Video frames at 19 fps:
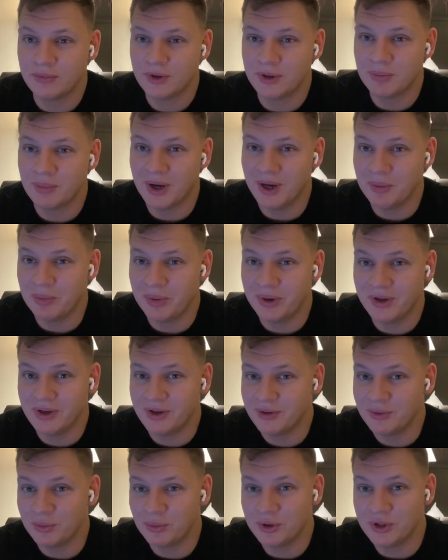In my
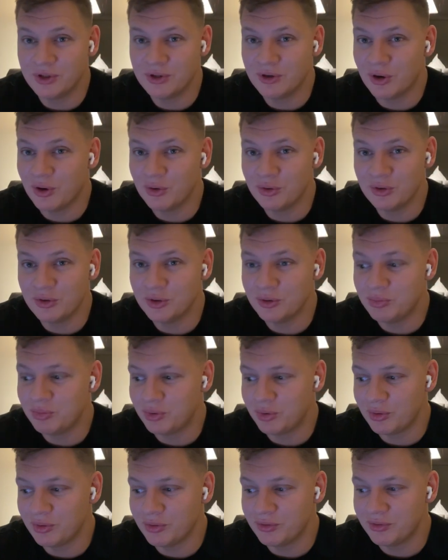opinion, with no good
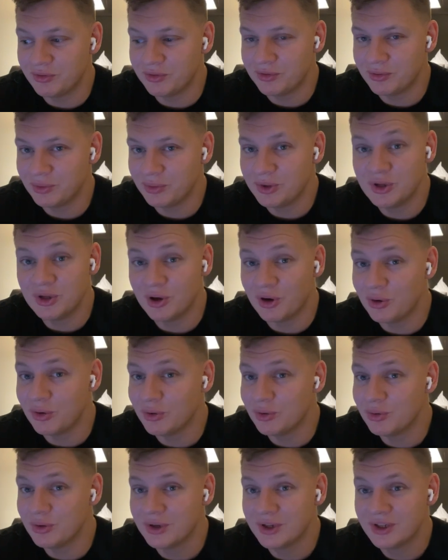proof, with
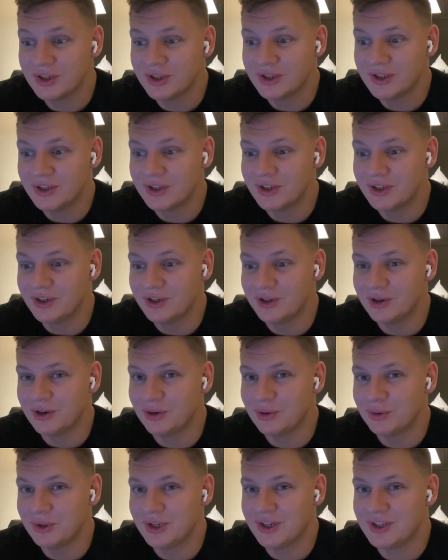no you
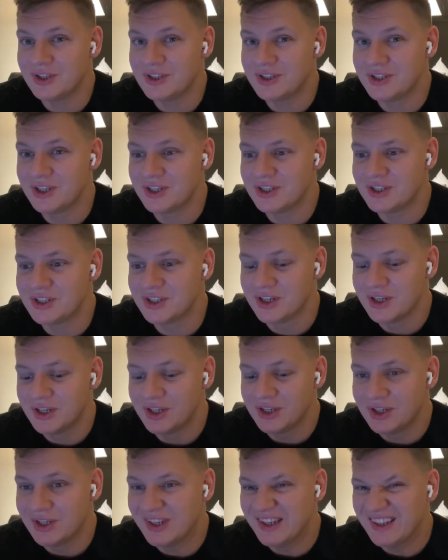know, there's there's
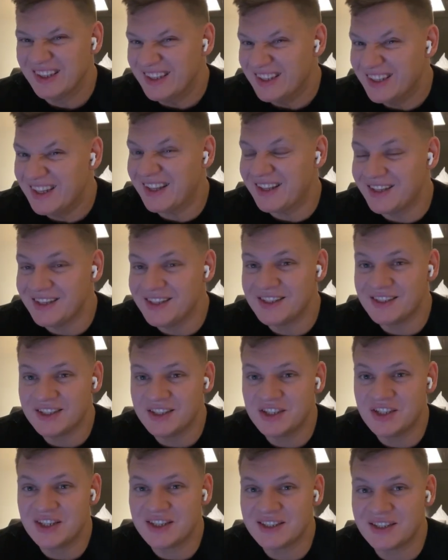nothing
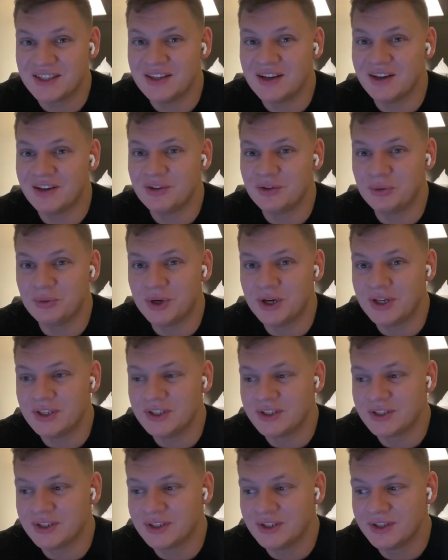suggested
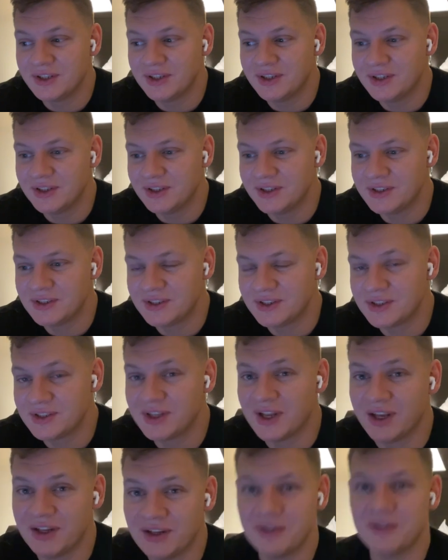otherwise. It's it's
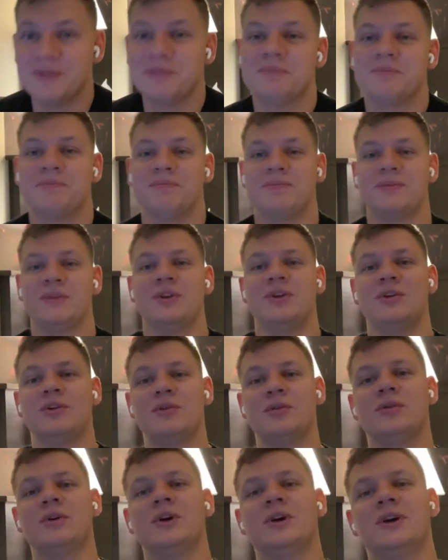like the you
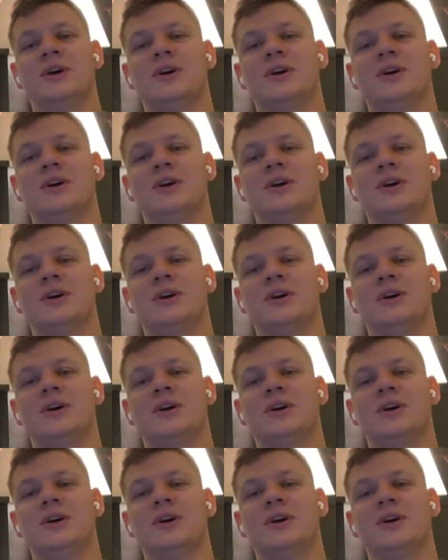know